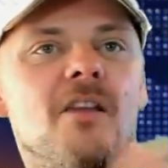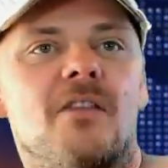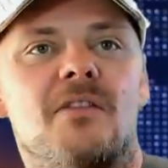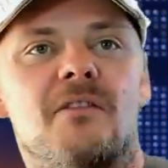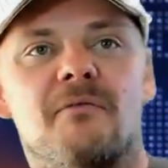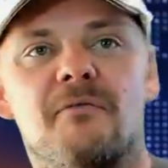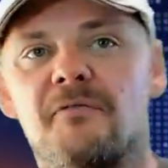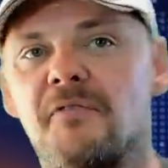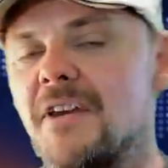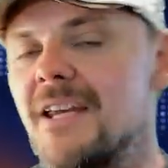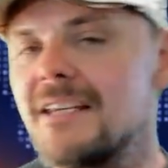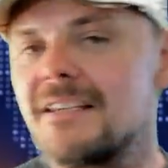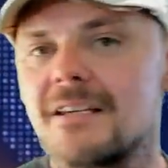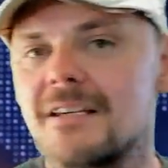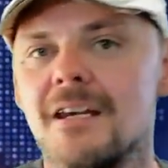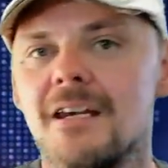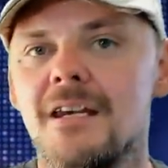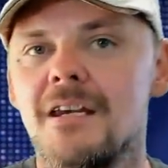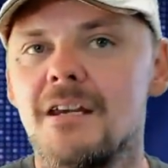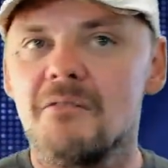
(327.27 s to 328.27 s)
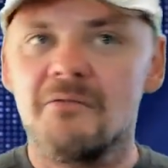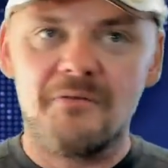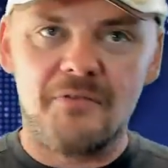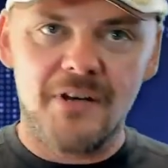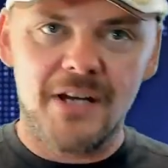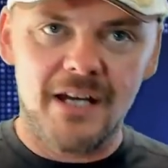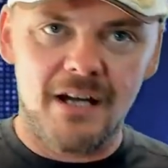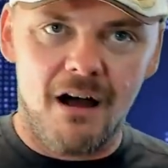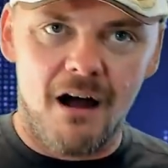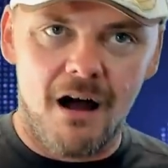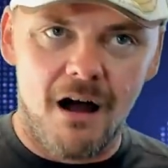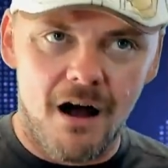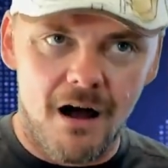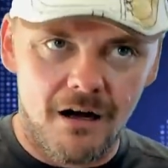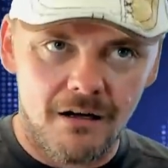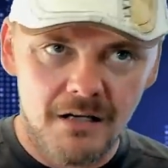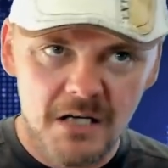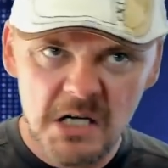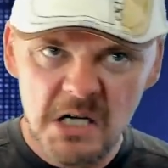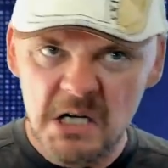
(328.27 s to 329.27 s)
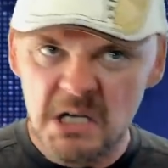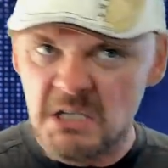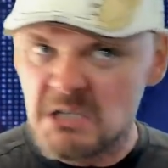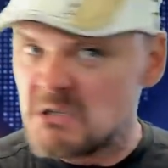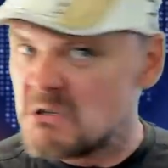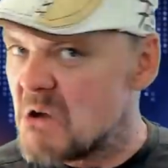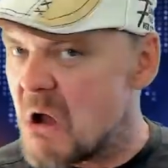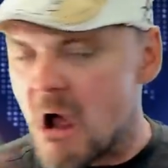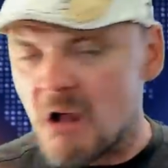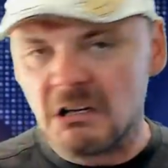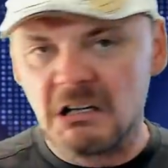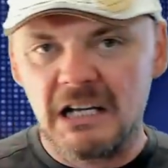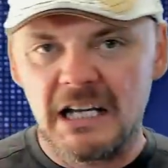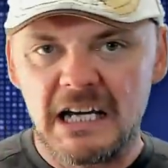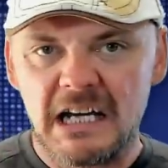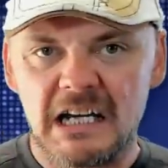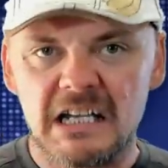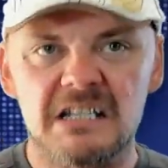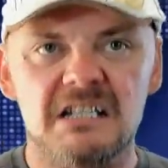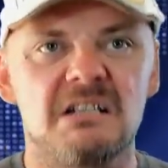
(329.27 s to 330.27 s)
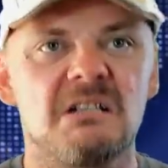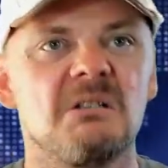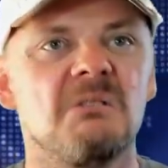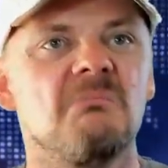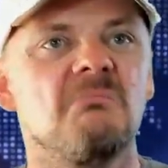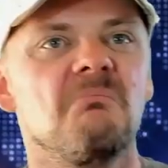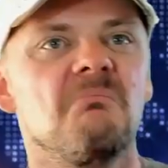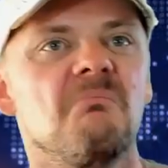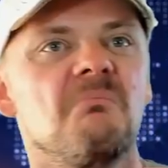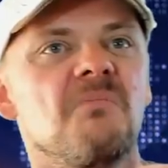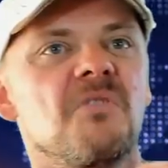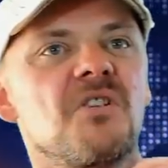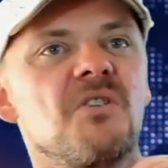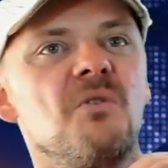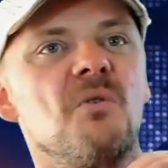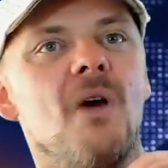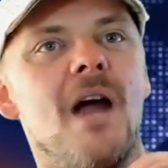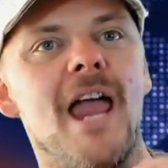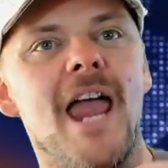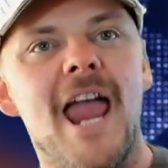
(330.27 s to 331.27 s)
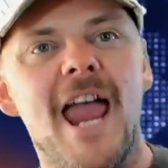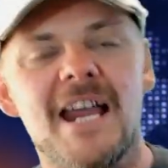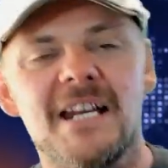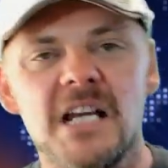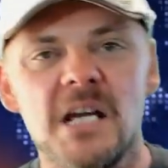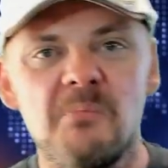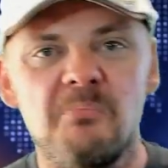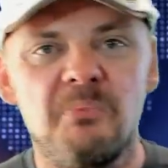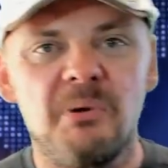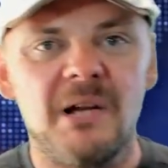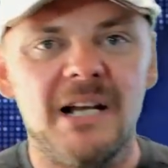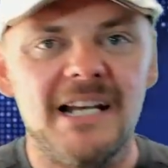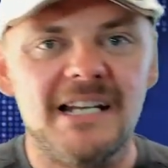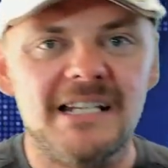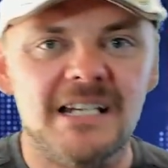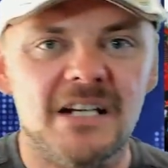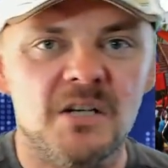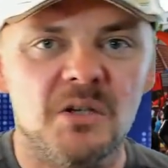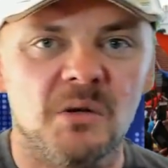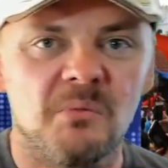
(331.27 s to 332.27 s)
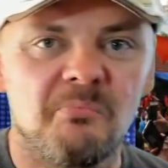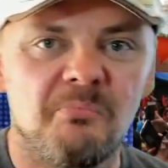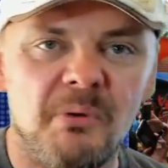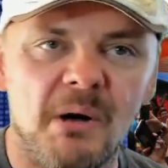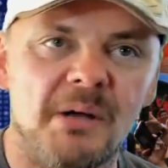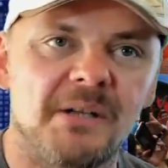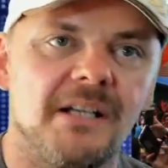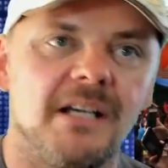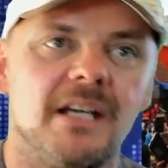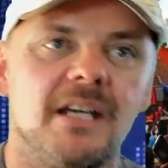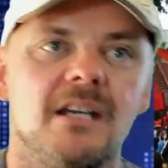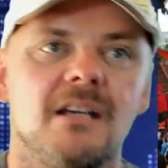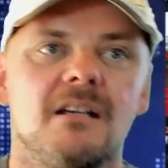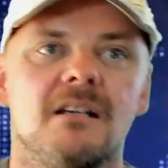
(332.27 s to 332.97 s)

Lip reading: the VTVR is not linked to any political body,